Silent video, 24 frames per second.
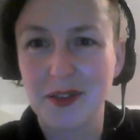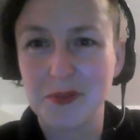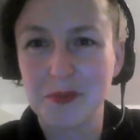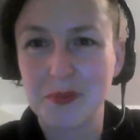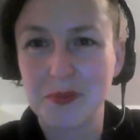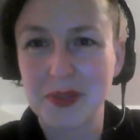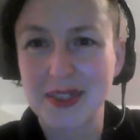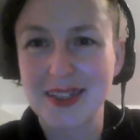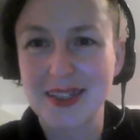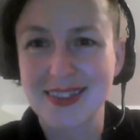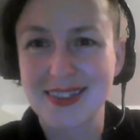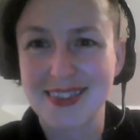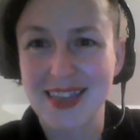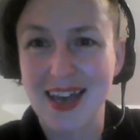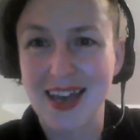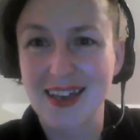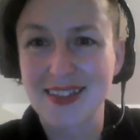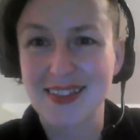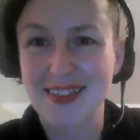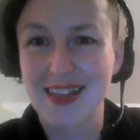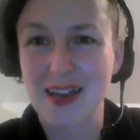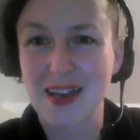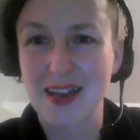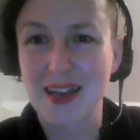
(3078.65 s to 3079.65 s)
because
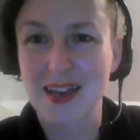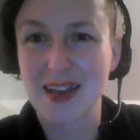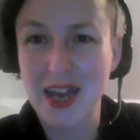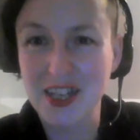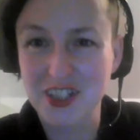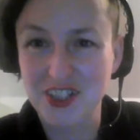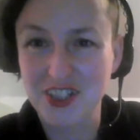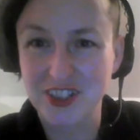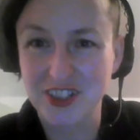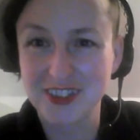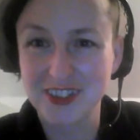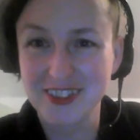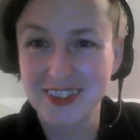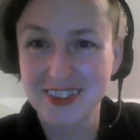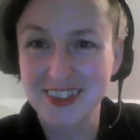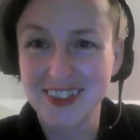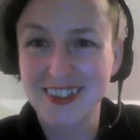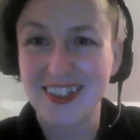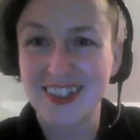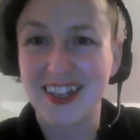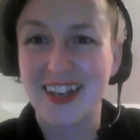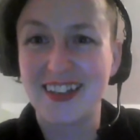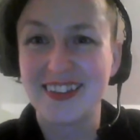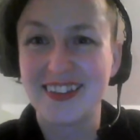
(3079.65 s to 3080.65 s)
that's that passion
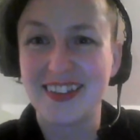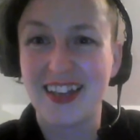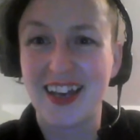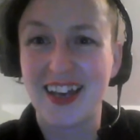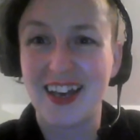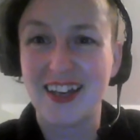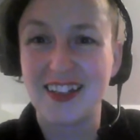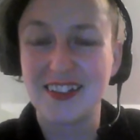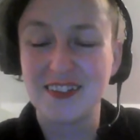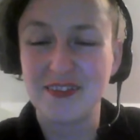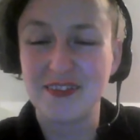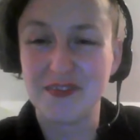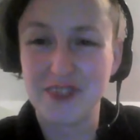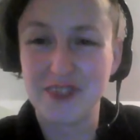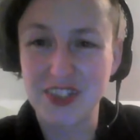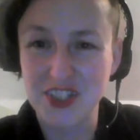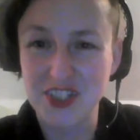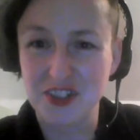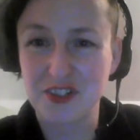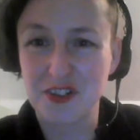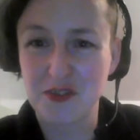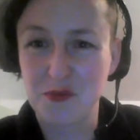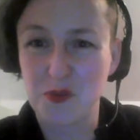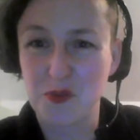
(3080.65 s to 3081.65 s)
and that
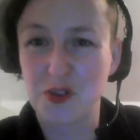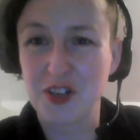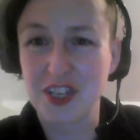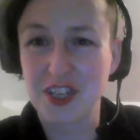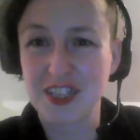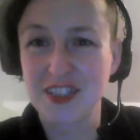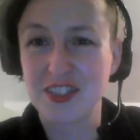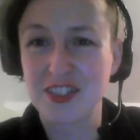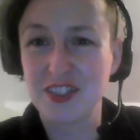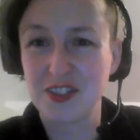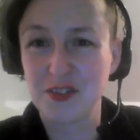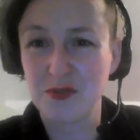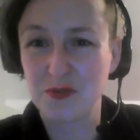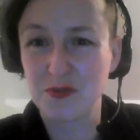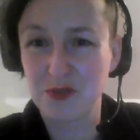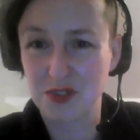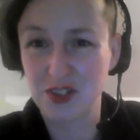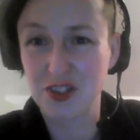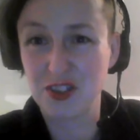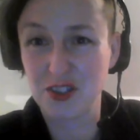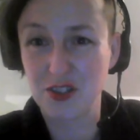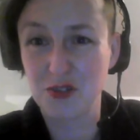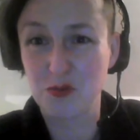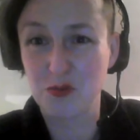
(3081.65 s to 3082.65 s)
vision of what is
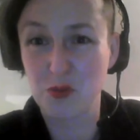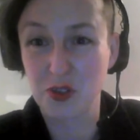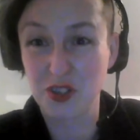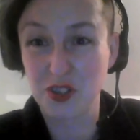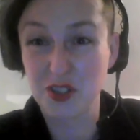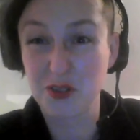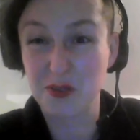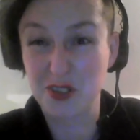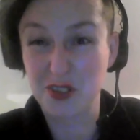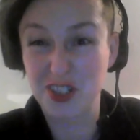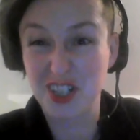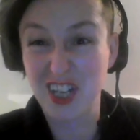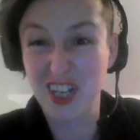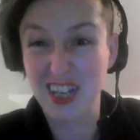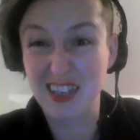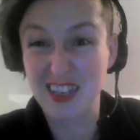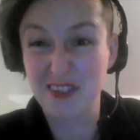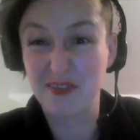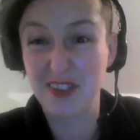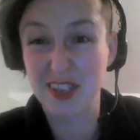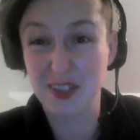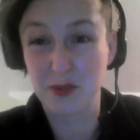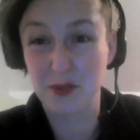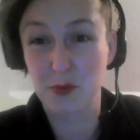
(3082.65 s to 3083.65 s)
that you want to
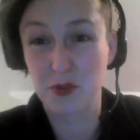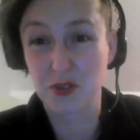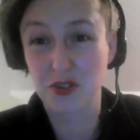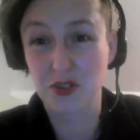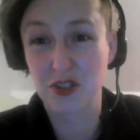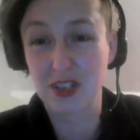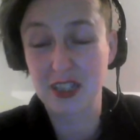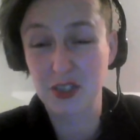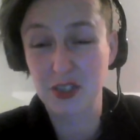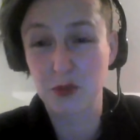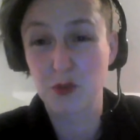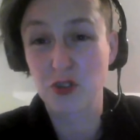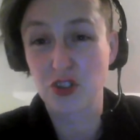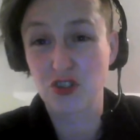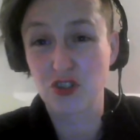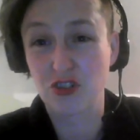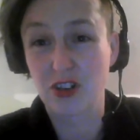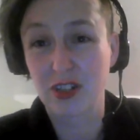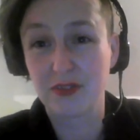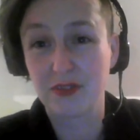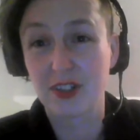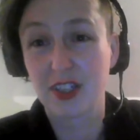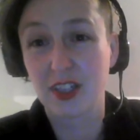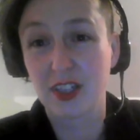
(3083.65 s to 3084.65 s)
achieve is what's
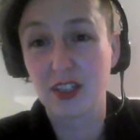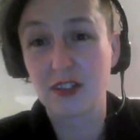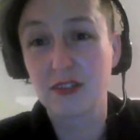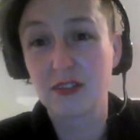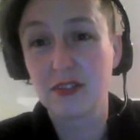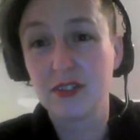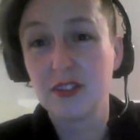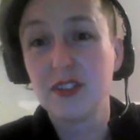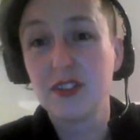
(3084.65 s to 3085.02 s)
driving you.